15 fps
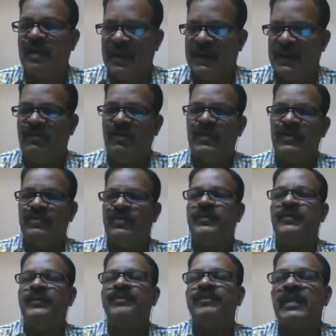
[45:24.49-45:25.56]
81, you know,
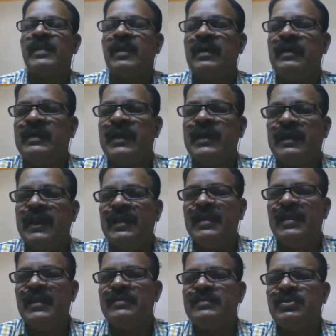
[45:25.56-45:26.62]
that there is
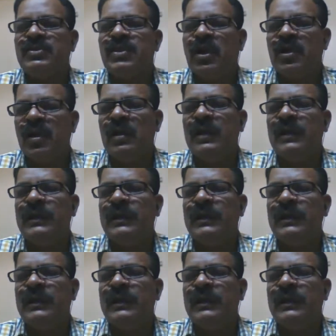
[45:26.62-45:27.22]
a, suddenly